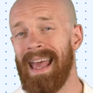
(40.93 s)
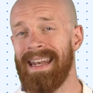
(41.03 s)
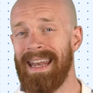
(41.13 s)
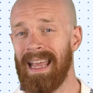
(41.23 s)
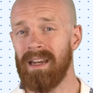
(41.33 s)

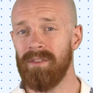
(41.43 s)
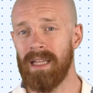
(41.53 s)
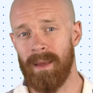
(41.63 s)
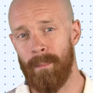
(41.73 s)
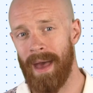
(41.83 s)
and
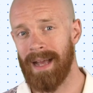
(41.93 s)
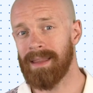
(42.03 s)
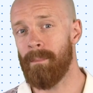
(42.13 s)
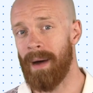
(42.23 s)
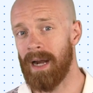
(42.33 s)
negatively
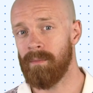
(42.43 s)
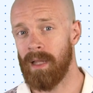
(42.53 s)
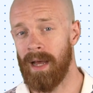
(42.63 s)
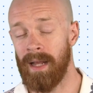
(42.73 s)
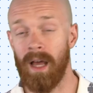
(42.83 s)
impact the
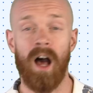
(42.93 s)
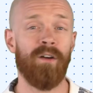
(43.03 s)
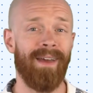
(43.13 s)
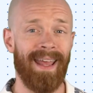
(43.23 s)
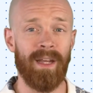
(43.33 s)
bottom line
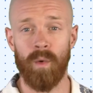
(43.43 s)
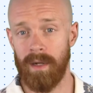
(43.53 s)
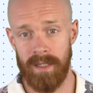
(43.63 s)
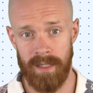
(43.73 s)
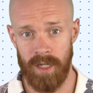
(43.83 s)
of any
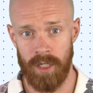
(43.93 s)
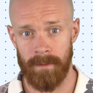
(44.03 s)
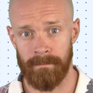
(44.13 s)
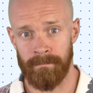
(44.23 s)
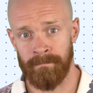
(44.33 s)

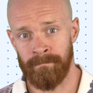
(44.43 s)
organization.